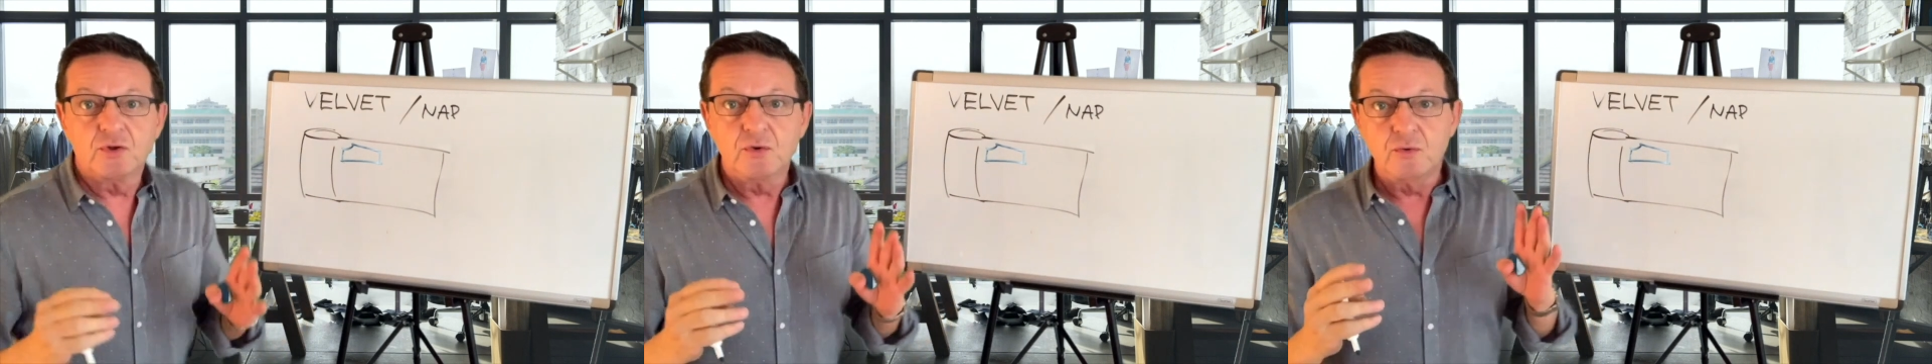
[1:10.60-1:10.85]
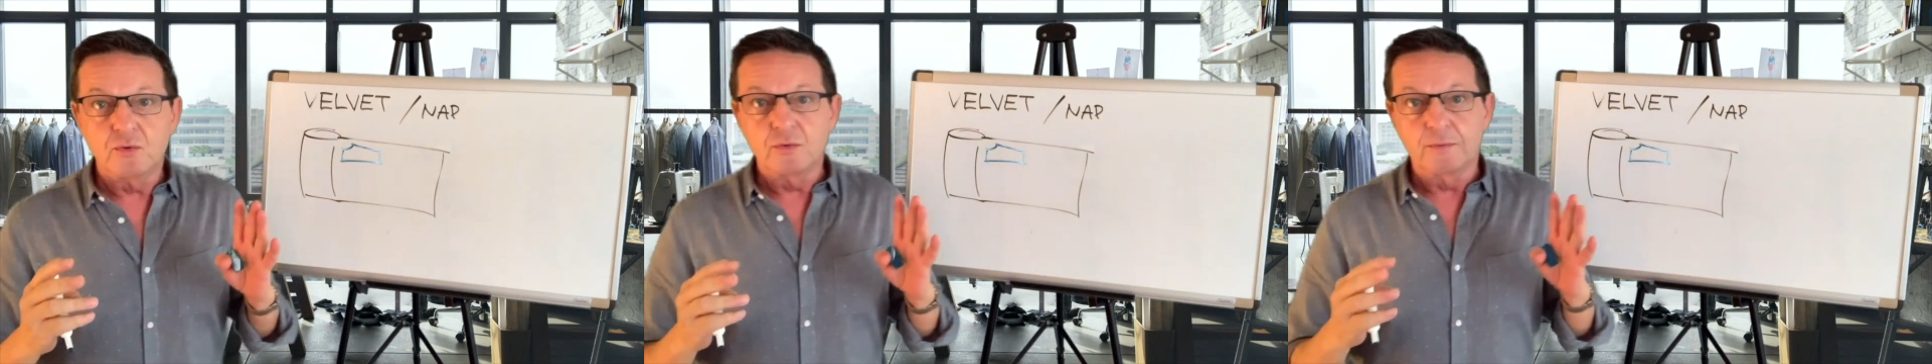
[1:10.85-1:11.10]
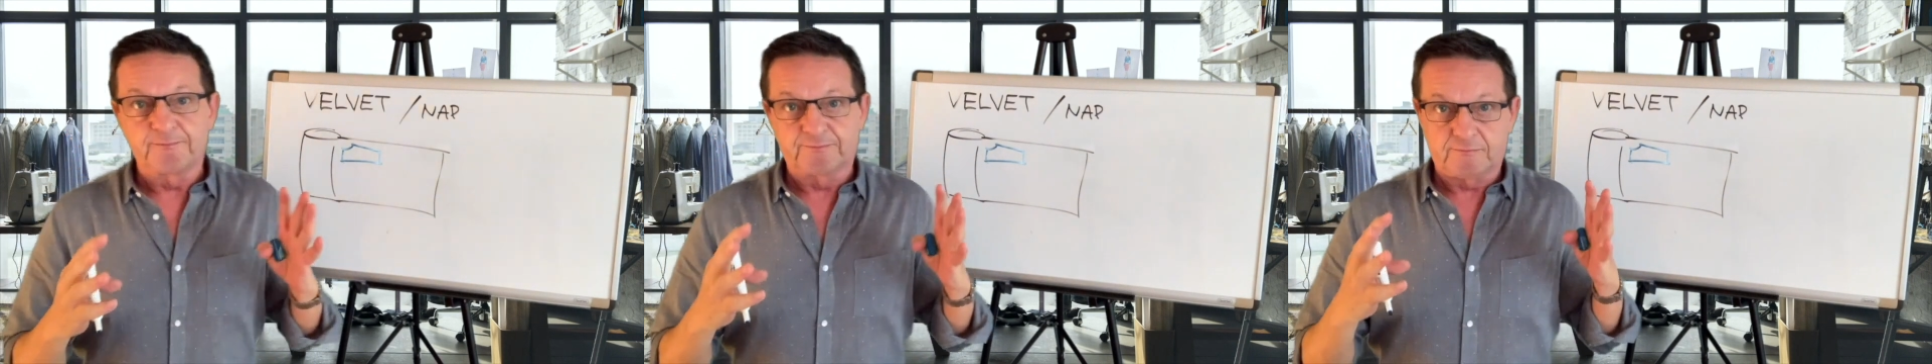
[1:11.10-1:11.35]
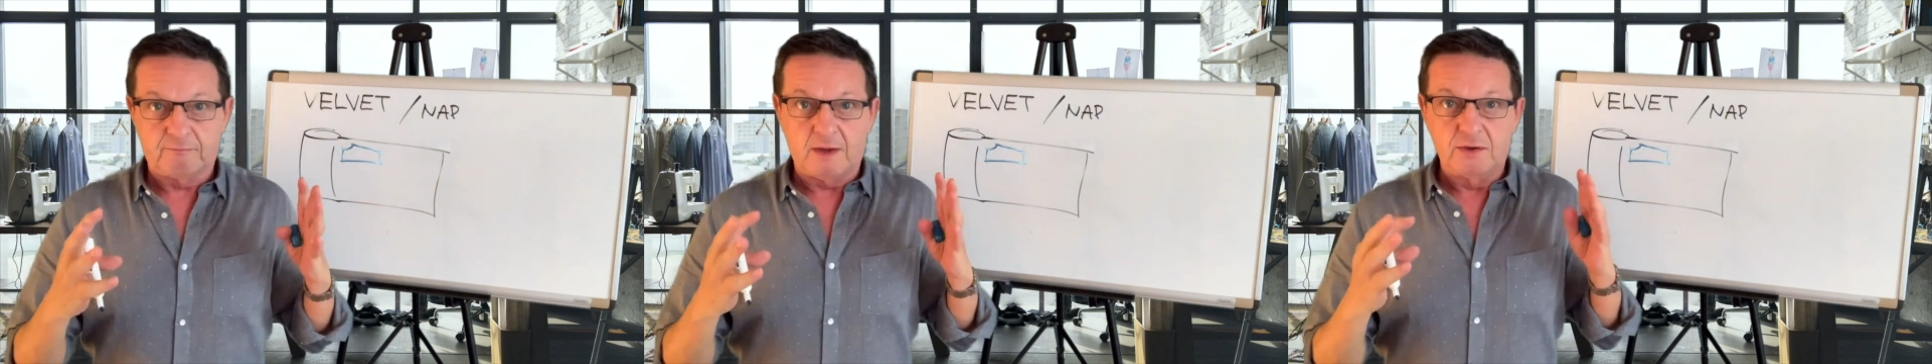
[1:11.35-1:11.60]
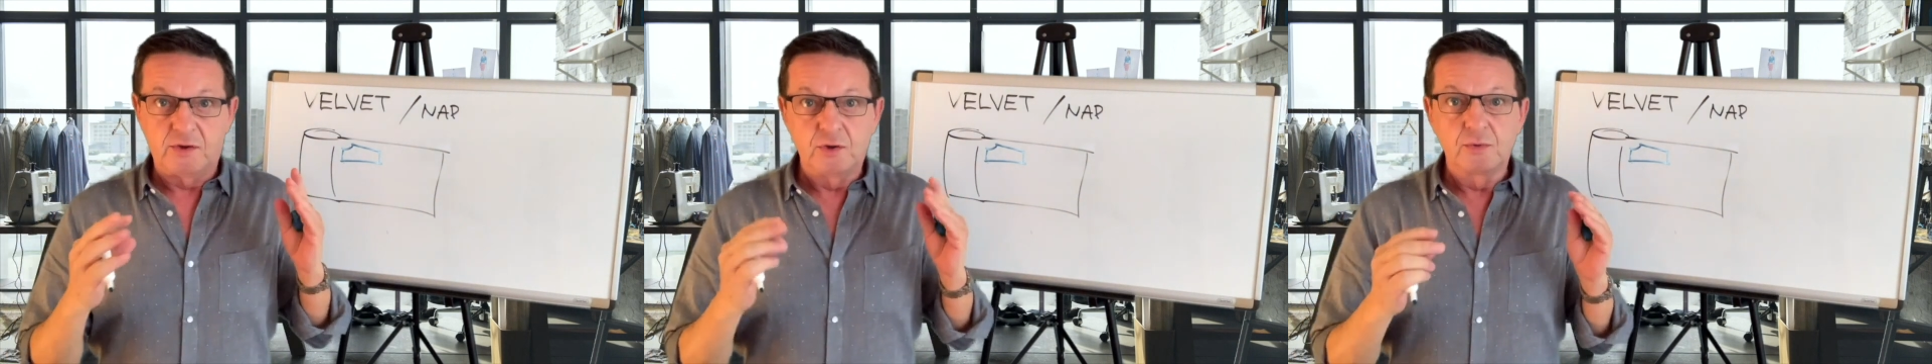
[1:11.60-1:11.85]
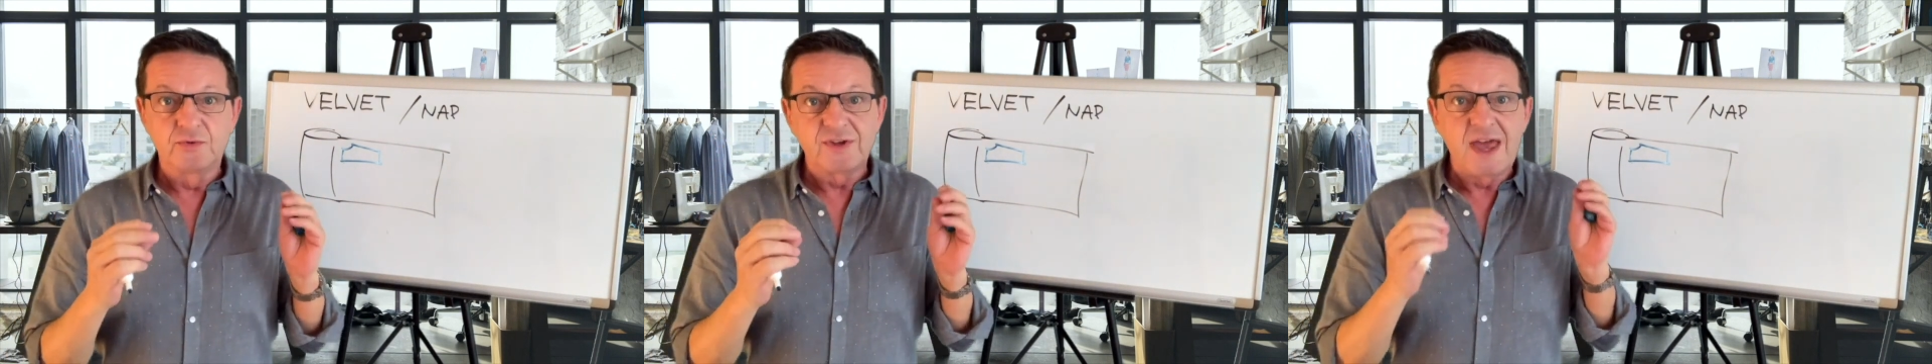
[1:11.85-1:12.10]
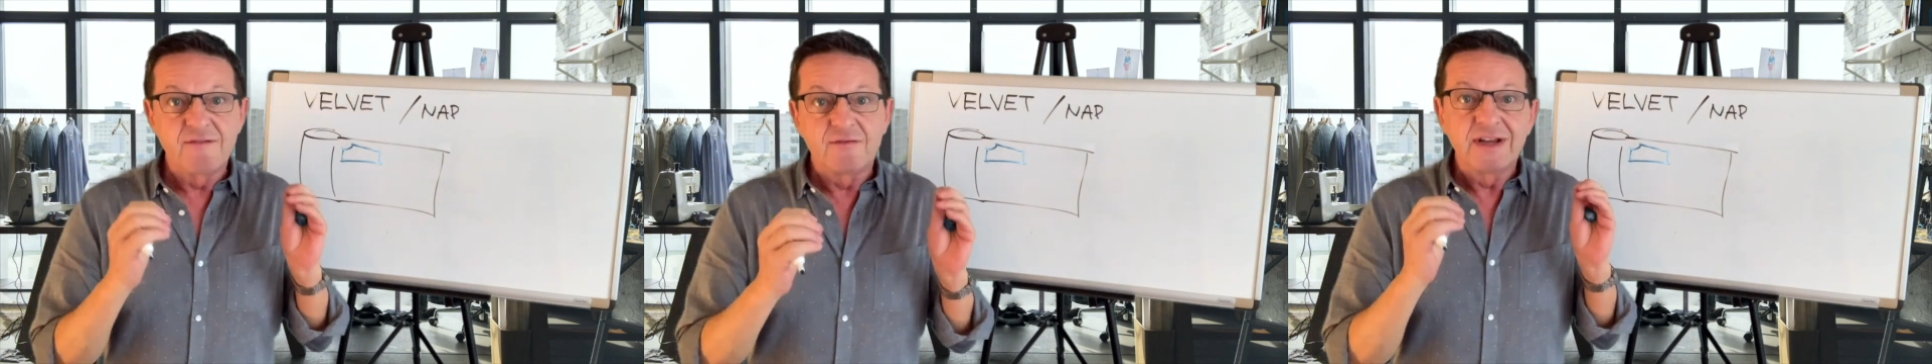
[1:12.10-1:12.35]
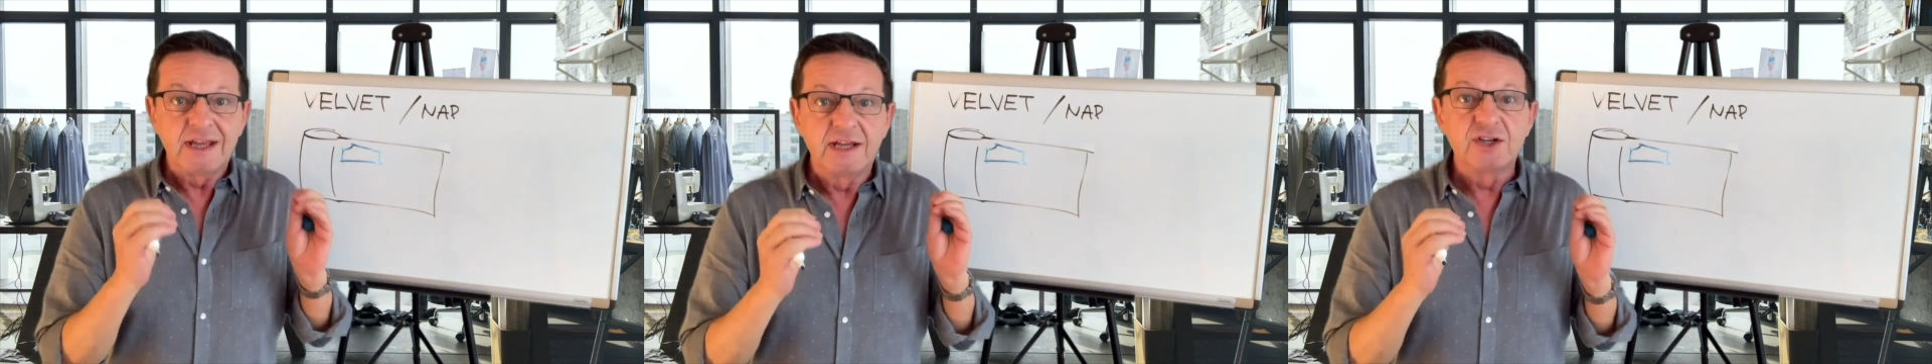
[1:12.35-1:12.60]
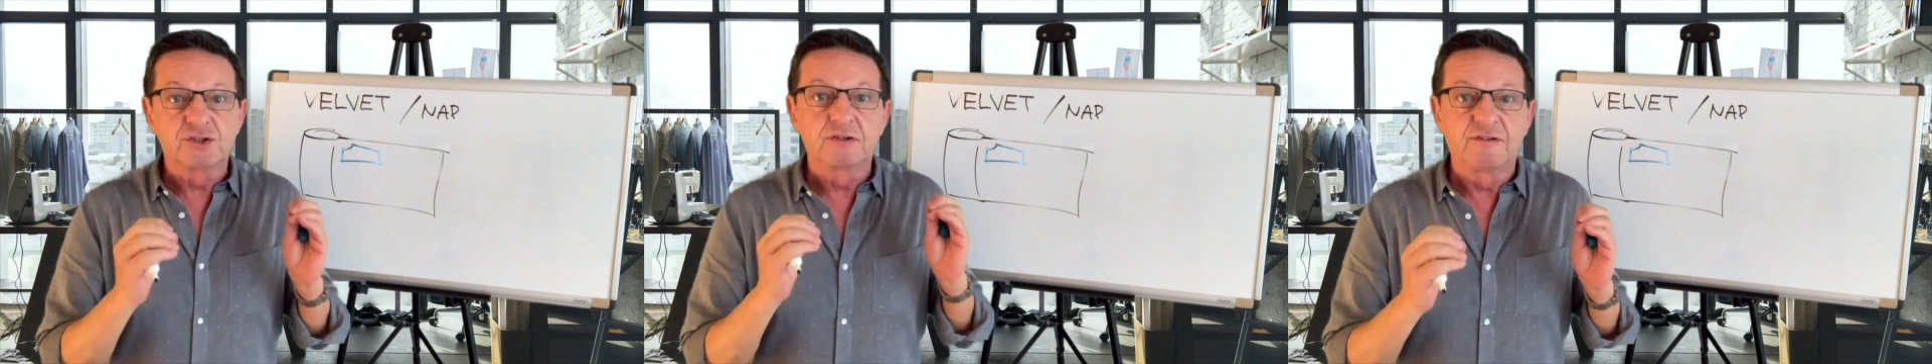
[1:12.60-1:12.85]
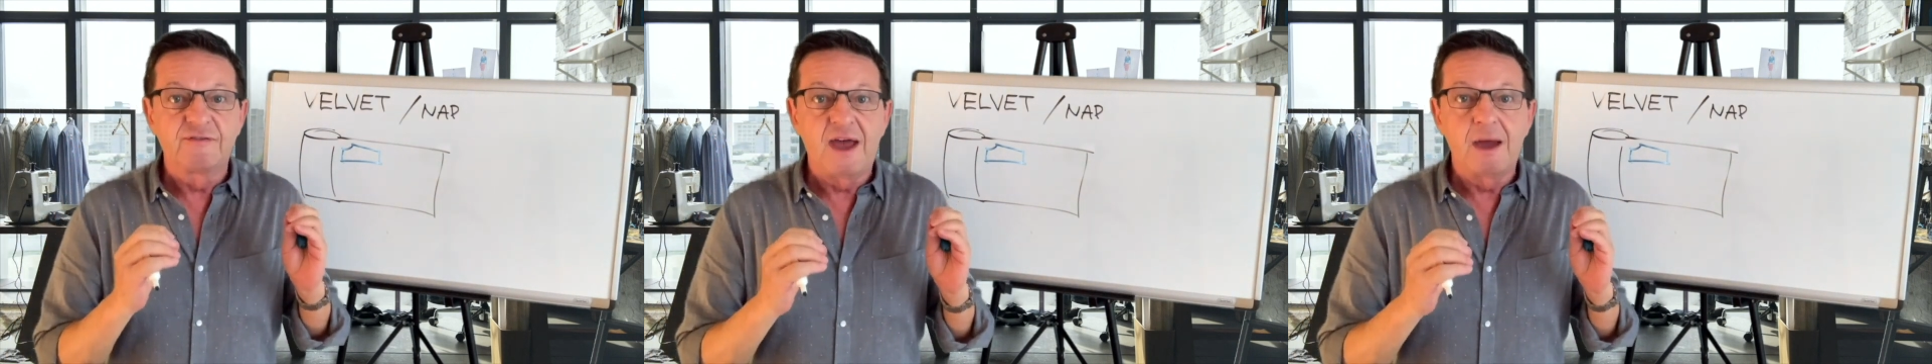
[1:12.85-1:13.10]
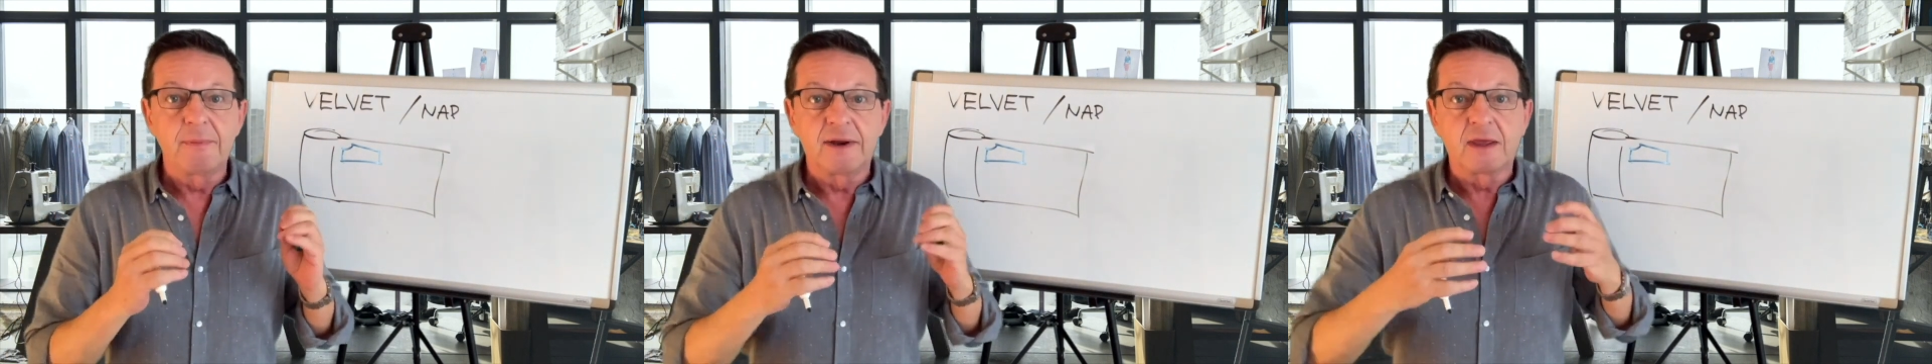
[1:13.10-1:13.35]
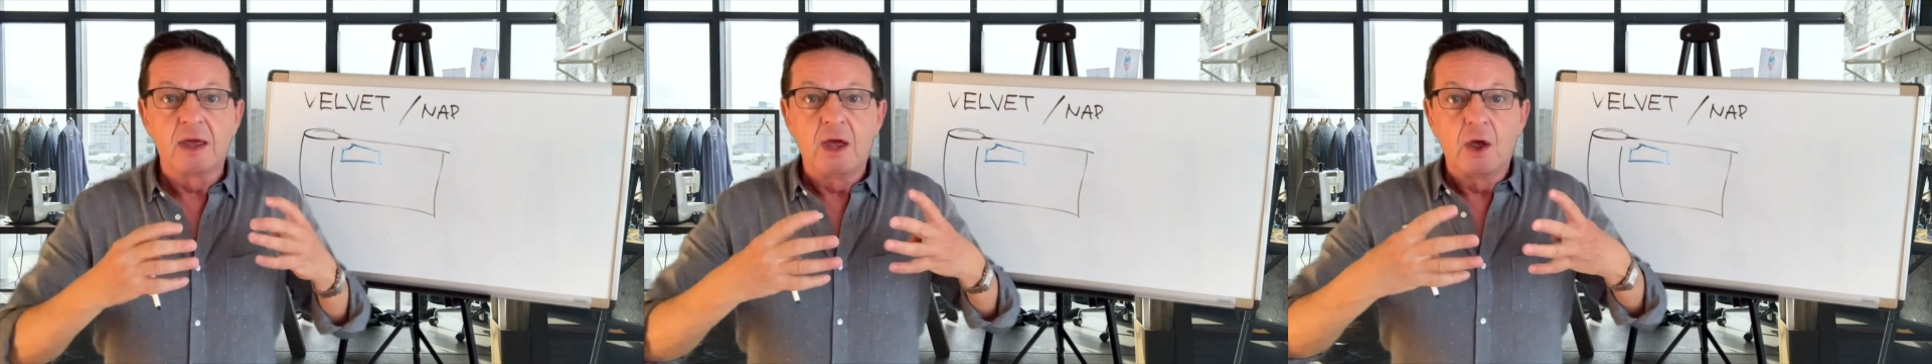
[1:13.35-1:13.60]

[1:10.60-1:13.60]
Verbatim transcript: to use every inch of the fabric,